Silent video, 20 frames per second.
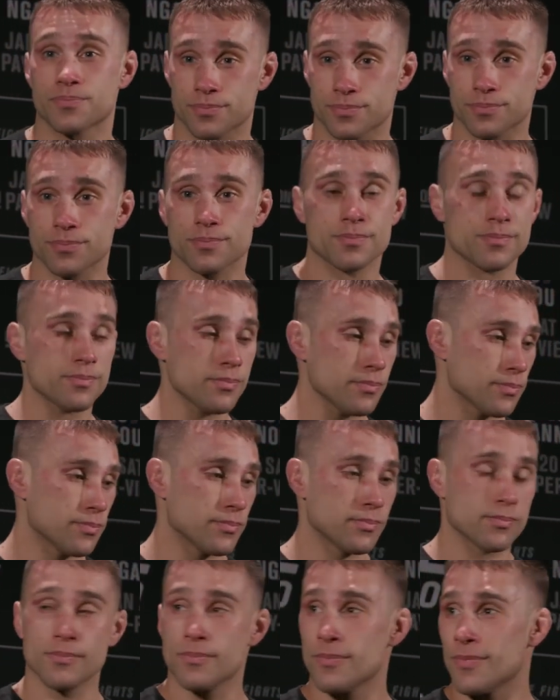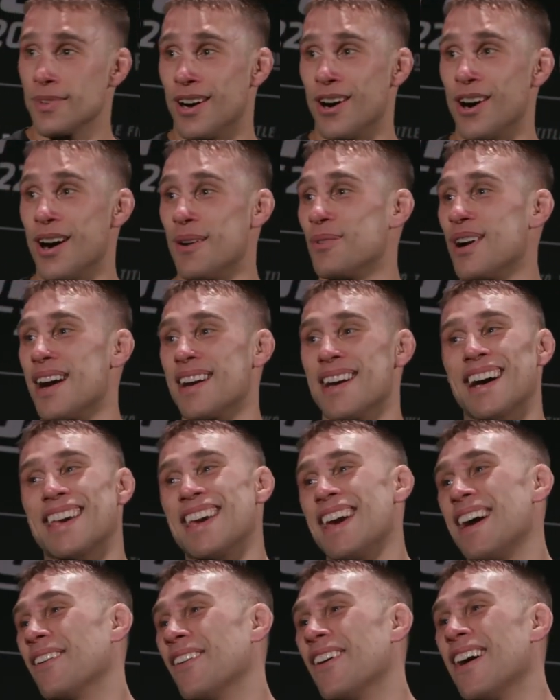Ready for the Pats game now? Oh, I'm ready. I
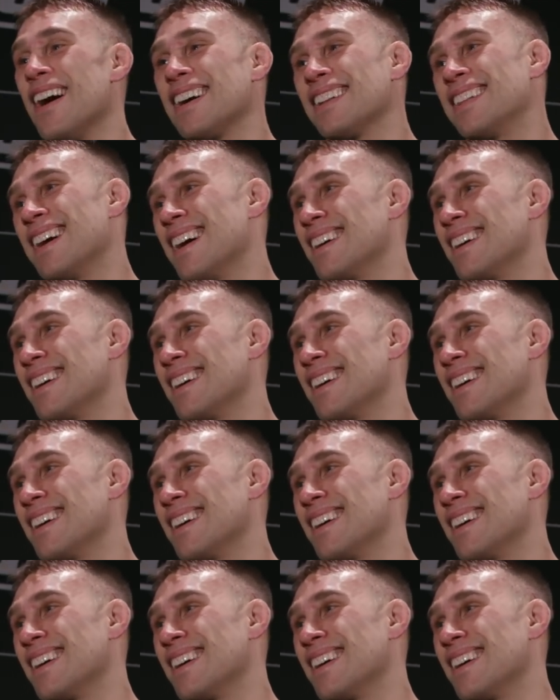can't wait.